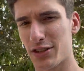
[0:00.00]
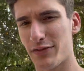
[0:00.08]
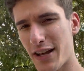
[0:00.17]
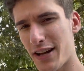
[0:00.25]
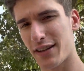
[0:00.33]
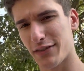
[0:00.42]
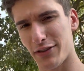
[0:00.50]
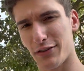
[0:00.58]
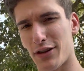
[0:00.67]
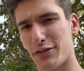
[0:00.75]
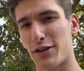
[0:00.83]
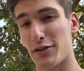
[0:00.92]
of that if you
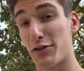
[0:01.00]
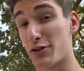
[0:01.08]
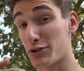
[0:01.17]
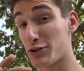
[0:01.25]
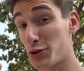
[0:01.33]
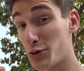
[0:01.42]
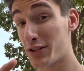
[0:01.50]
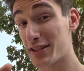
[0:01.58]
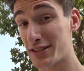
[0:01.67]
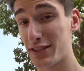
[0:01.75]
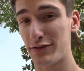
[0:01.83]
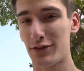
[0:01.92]
don't know
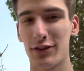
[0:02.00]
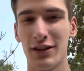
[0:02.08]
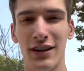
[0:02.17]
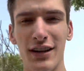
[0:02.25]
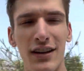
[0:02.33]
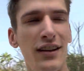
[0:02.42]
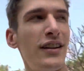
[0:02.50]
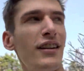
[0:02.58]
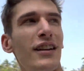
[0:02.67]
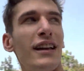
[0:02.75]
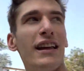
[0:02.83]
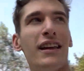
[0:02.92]
gratuitous evil.
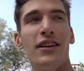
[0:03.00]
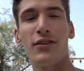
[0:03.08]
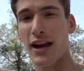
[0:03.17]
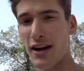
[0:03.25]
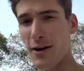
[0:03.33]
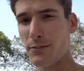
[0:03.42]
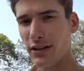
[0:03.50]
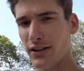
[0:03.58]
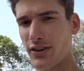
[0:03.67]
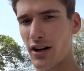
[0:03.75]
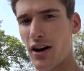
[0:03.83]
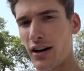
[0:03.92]
You cannot believe
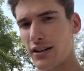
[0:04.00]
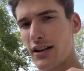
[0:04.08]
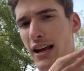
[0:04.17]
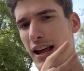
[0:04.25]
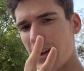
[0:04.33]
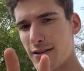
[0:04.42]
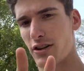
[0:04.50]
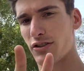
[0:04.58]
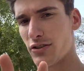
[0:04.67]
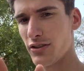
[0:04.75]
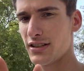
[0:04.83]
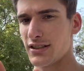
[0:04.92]
in God and
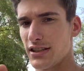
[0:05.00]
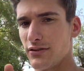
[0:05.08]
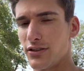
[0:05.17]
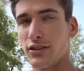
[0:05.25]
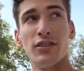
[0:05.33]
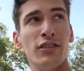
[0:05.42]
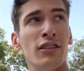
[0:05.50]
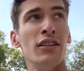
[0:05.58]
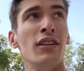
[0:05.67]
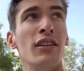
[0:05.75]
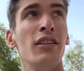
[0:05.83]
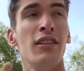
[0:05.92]
gratuitous evil.
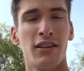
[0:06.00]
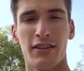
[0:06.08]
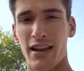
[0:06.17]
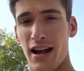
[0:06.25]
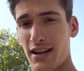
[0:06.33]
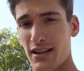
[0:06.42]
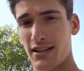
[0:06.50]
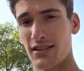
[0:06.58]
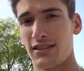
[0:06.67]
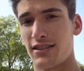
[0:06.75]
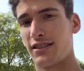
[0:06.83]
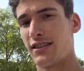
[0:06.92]
That
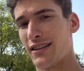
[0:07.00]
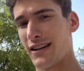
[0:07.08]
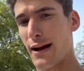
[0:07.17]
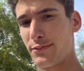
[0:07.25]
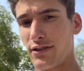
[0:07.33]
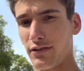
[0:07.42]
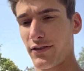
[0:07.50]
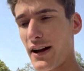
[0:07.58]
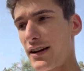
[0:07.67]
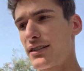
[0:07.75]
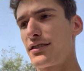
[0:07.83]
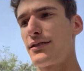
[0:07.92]
is an absolute
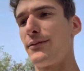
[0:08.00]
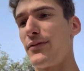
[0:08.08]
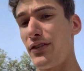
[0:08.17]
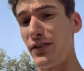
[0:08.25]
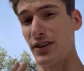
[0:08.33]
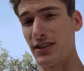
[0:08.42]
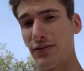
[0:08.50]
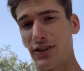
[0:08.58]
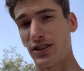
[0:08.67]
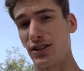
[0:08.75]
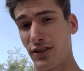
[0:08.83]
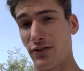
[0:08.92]
fact. The very
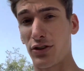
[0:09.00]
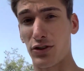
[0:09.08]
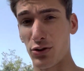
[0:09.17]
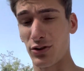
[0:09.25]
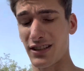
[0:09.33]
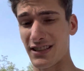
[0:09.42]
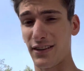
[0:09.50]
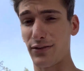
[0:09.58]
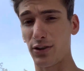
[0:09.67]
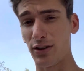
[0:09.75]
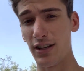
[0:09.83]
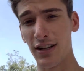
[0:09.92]
definition of gratuitous evil